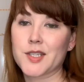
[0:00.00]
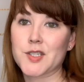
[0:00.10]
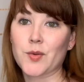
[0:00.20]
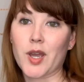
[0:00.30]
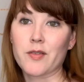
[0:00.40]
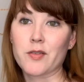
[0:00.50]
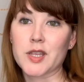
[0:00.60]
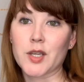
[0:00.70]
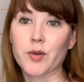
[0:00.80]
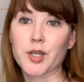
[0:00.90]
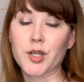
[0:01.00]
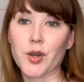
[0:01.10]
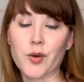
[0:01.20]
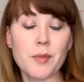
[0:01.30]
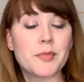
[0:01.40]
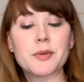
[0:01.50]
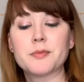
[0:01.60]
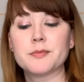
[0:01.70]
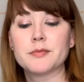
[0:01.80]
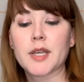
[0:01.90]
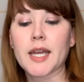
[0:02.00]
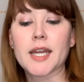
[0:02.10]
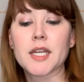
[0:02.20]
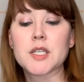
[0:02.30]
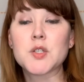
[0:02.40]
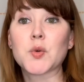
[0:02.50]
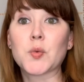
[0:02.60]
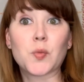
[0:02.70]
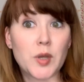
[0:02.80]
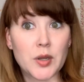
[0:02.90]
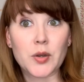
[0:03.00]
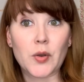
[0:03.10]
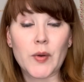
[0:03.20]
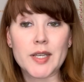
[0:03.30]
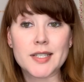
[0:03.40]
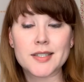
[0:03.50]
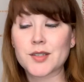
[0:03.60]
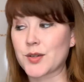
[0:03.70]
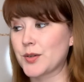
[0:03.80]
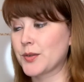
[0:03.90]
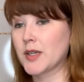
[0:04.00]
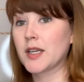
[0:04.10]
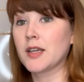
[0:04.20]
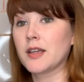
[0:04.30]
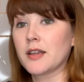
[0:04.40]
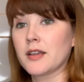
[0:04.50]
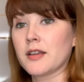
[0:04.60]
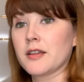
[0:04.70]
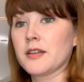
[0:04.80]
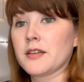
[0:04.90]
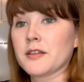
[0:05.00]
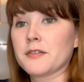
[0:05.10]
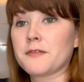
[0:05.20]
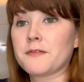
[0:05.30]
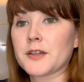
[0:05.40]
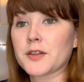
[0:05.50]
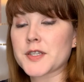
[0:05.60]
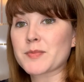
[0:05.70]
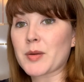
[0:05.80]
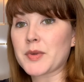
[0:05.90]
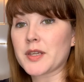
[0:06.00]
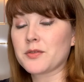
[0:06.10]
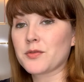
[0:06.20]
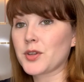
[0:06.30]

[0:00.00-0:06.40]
So I have everything ready to go up, and we are going to fill this puppy in for